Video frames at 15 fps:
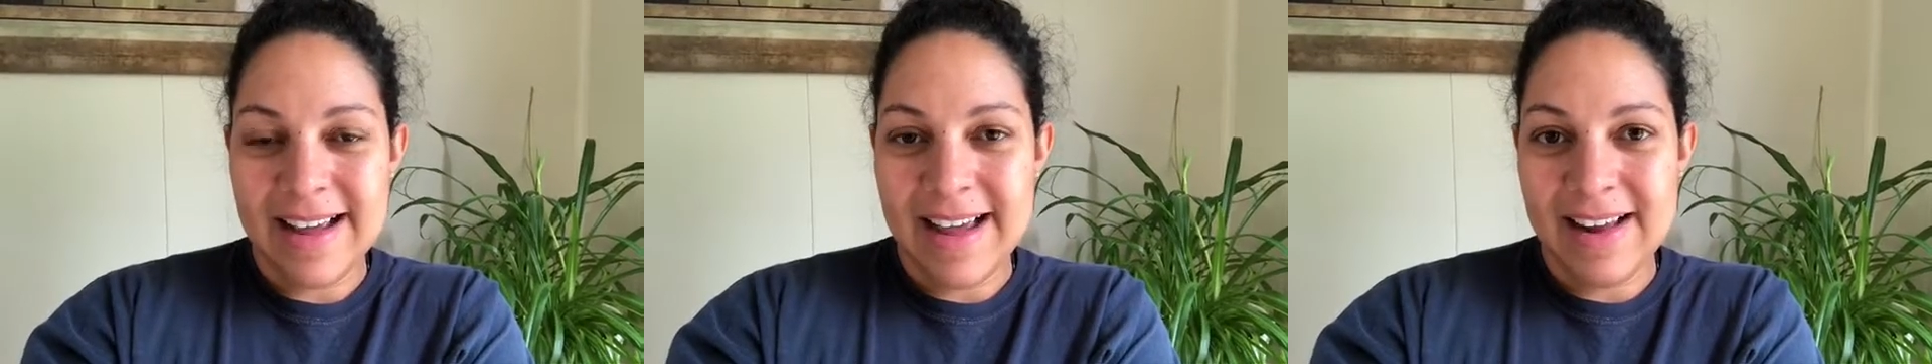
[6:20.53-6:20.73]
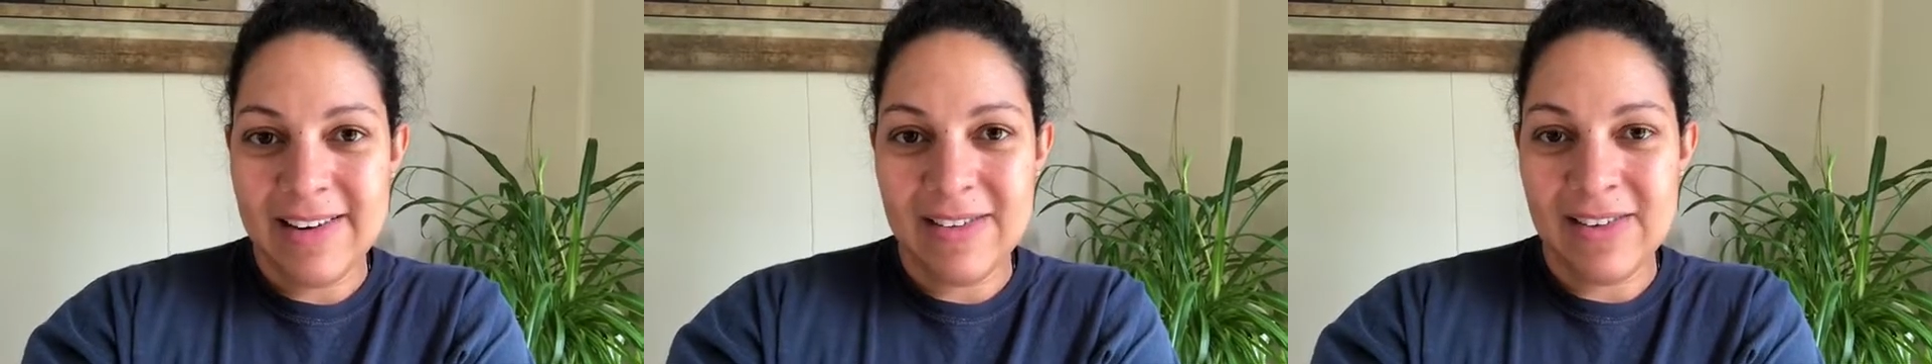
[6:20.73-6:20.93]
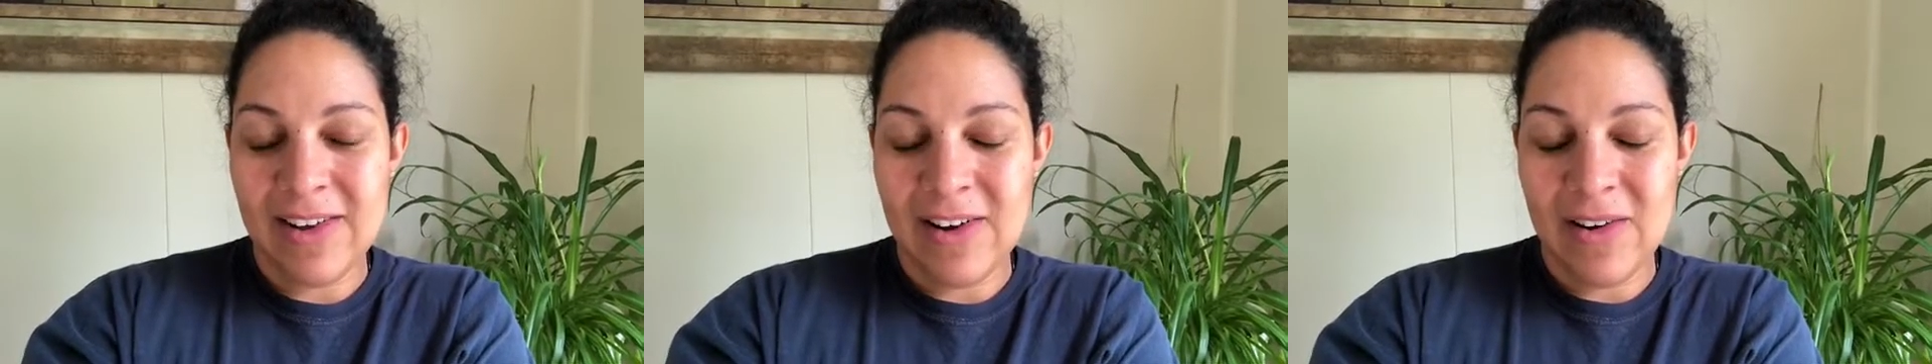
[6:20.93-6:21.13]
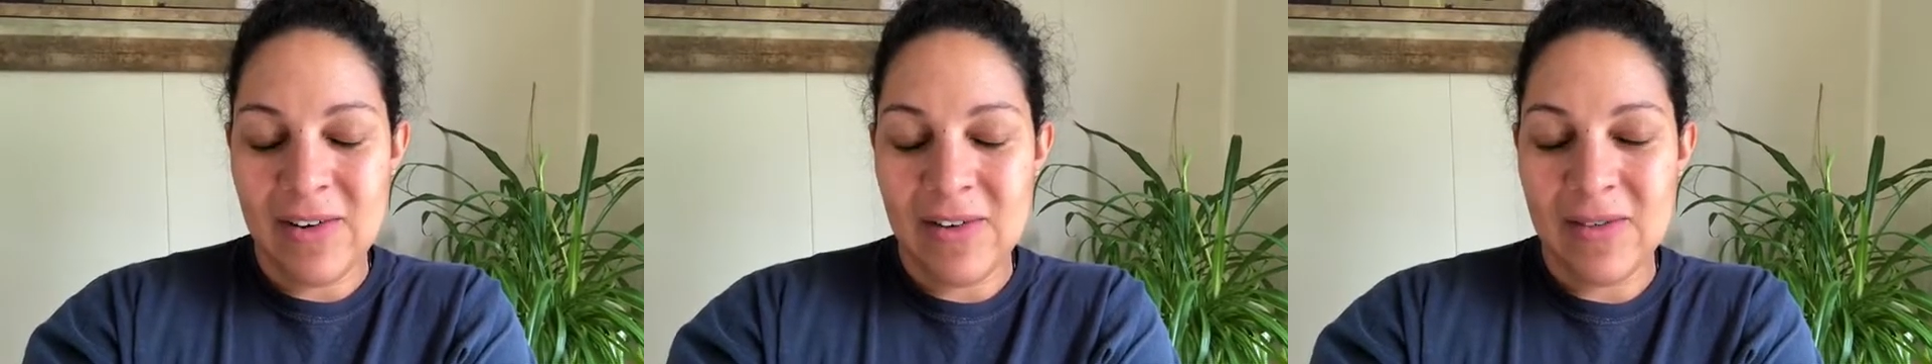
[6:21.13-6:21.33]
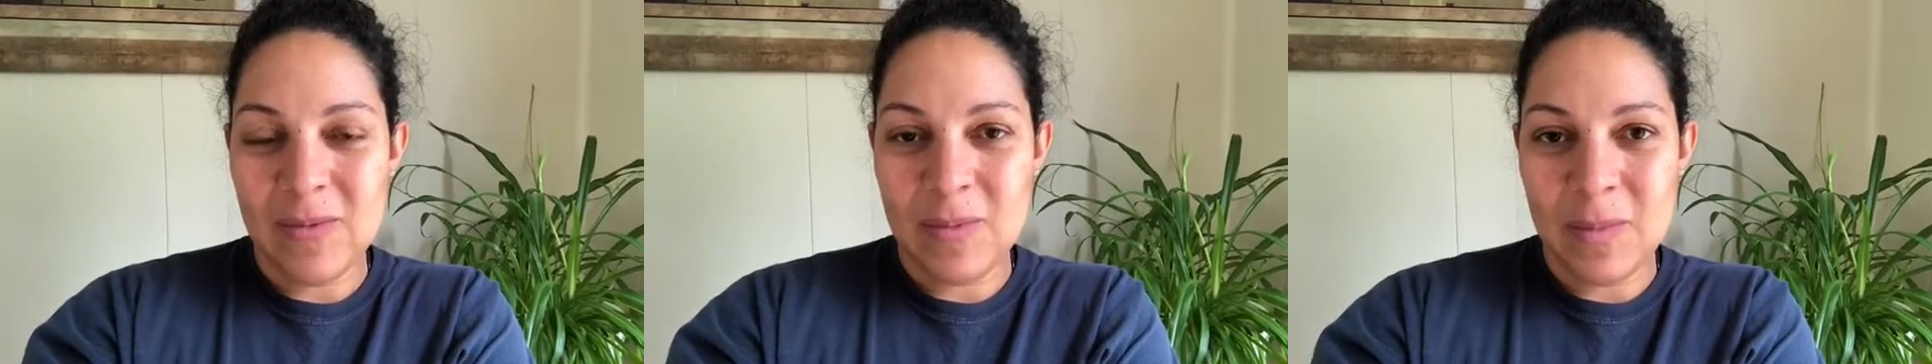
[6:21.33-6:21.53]
I don't
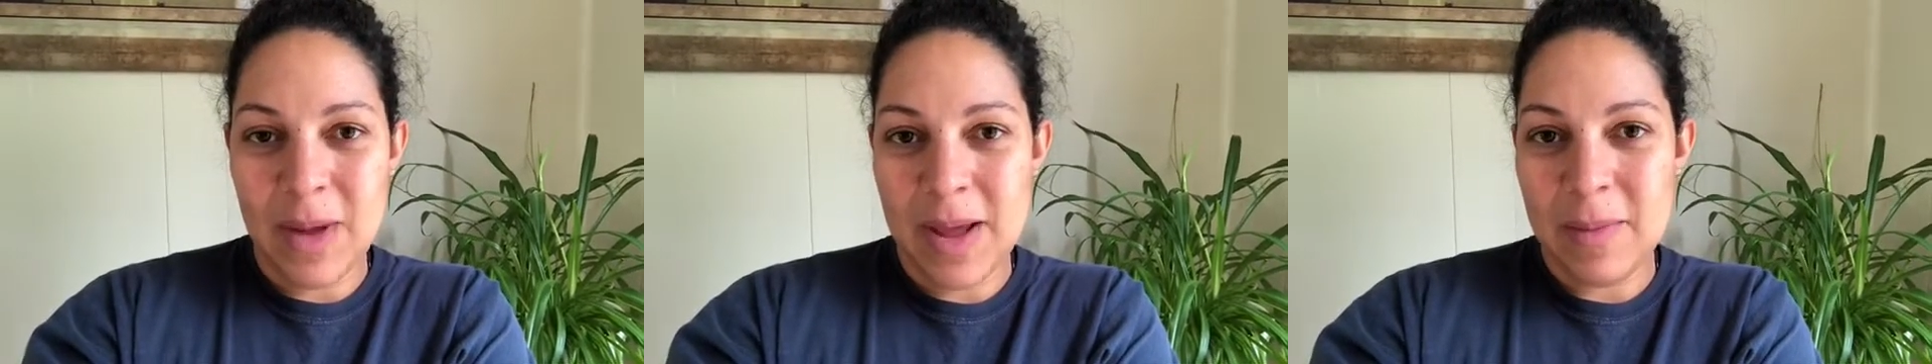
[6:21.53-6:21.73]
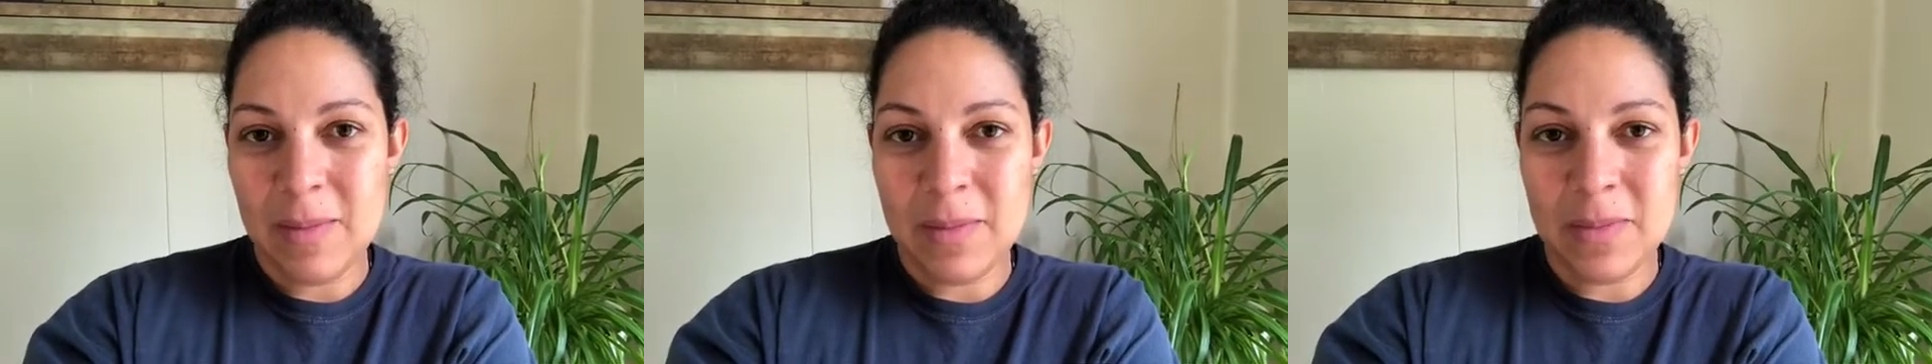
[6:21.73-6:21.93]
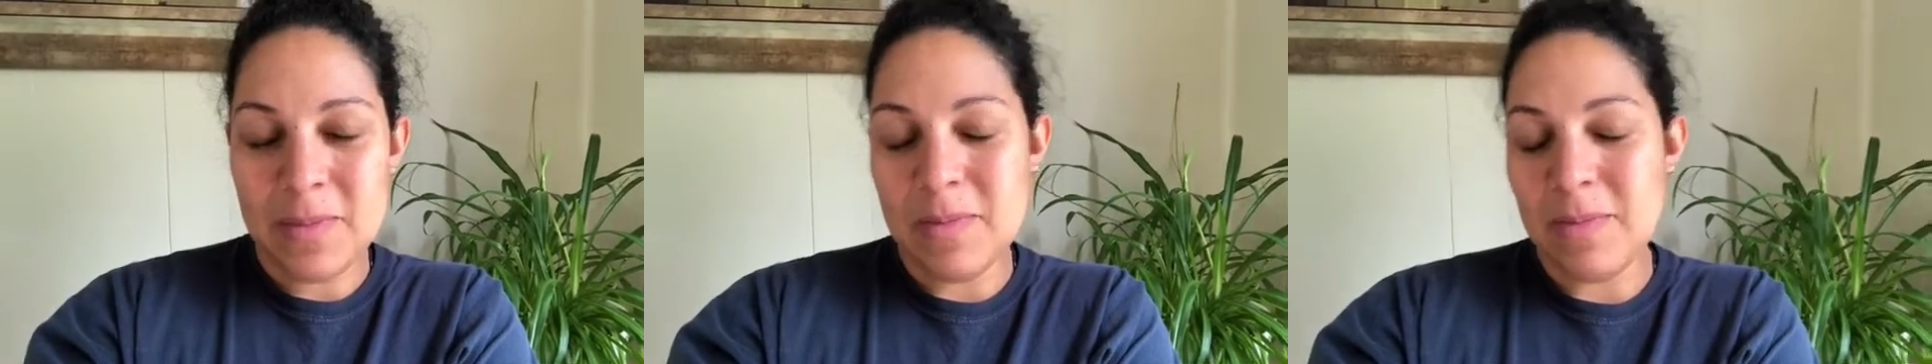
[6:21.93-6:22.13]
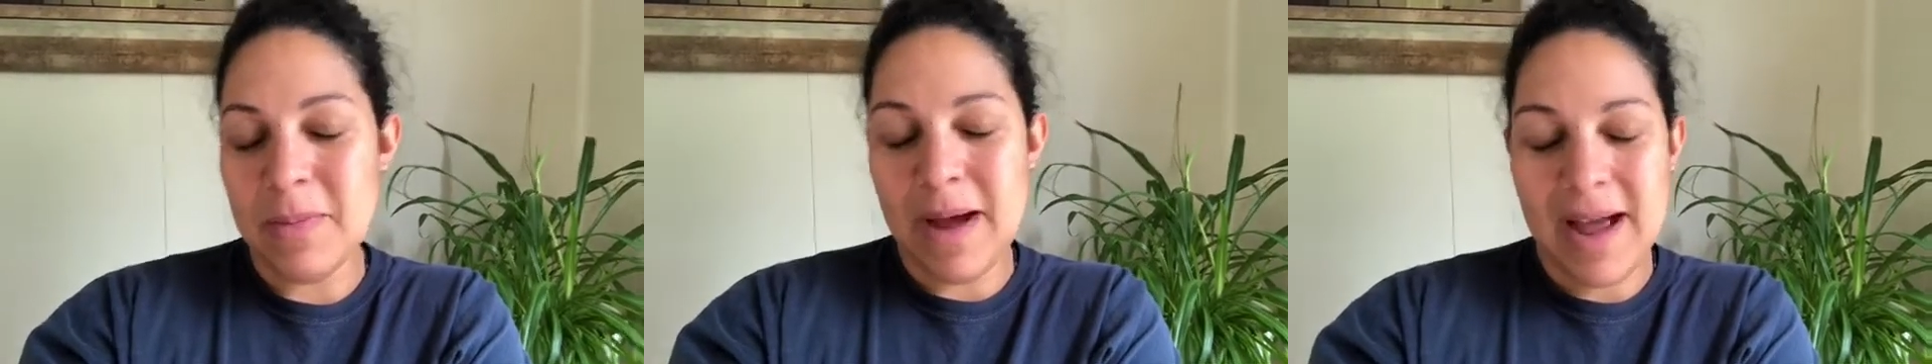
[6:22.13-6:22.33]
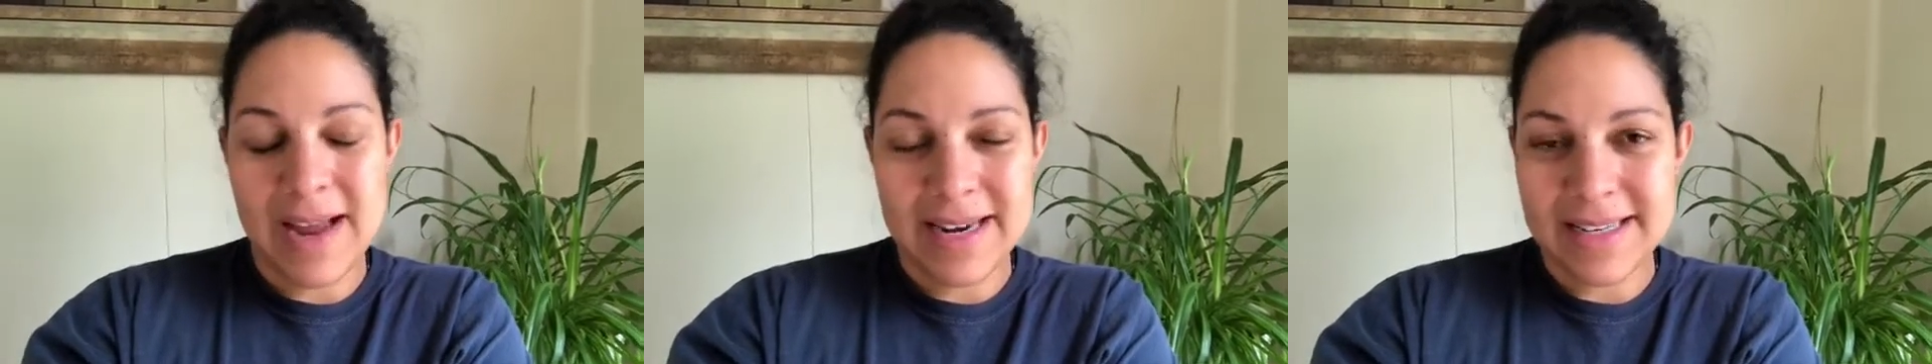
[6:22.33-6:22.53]
know. My
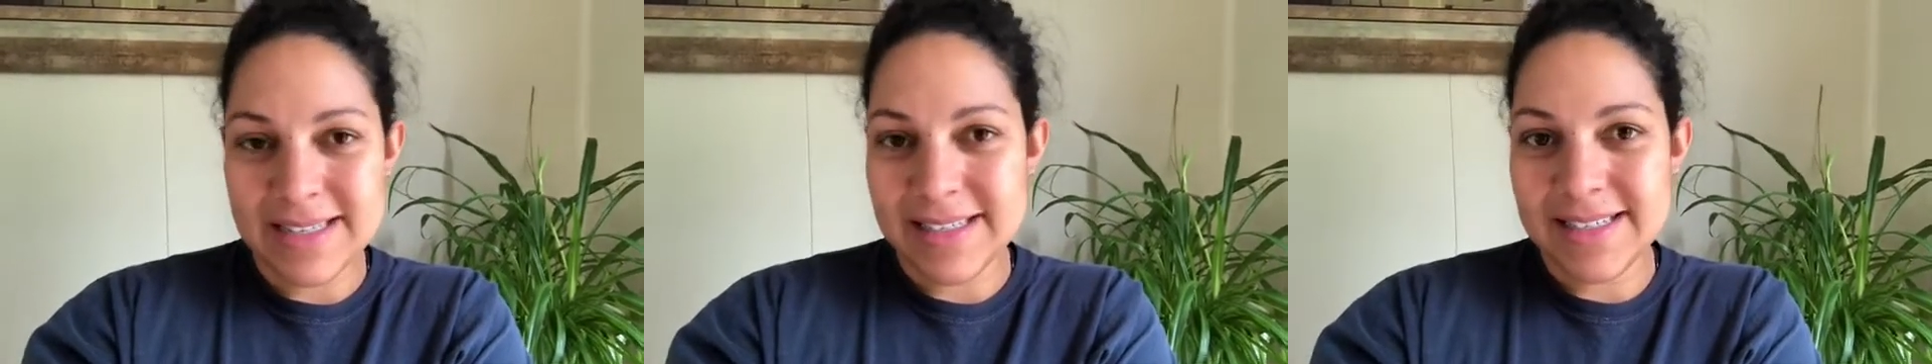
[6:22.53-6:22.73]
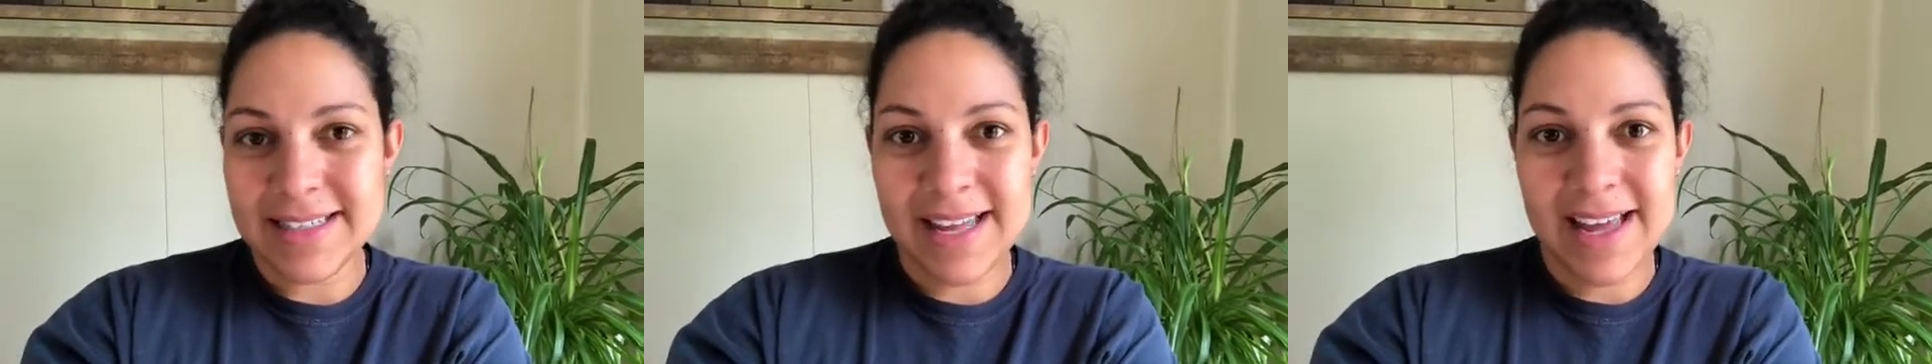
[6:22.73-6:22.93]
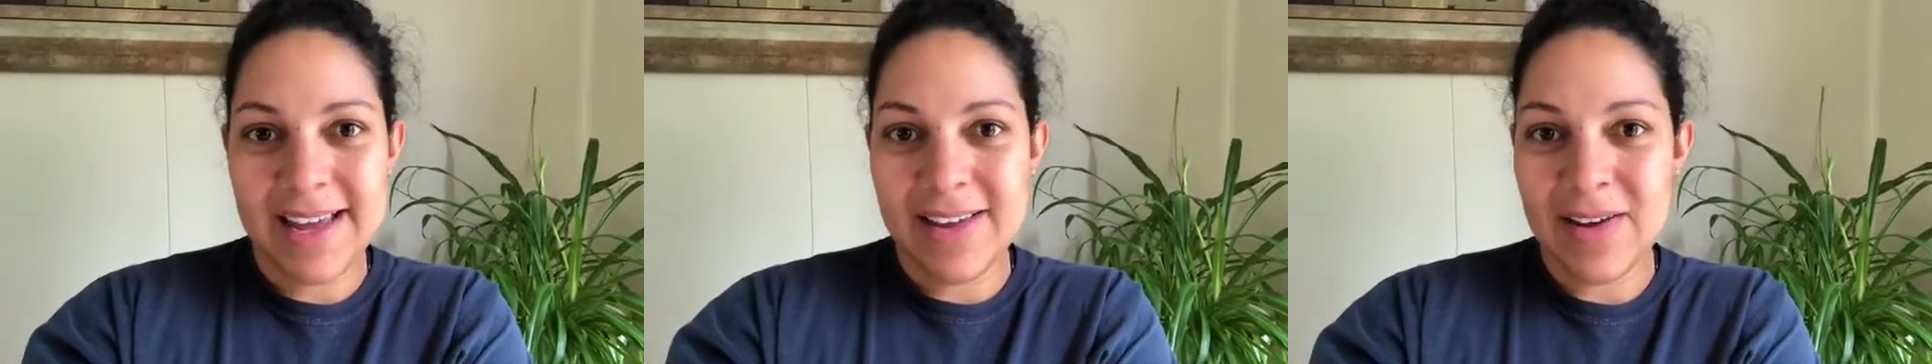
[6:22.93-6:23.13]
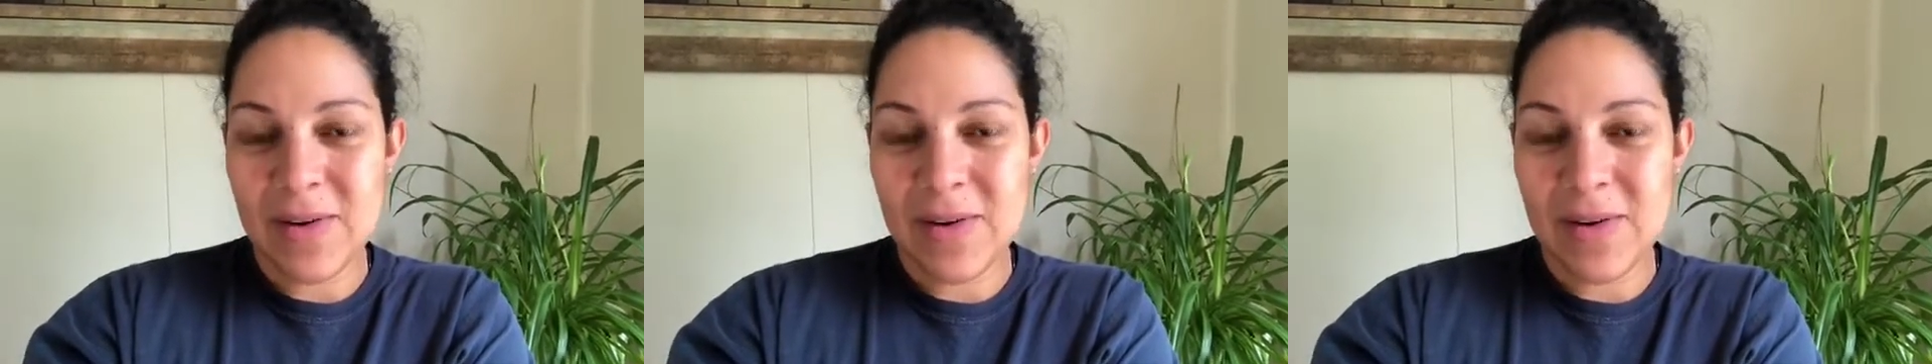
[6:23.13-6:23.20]
mind is like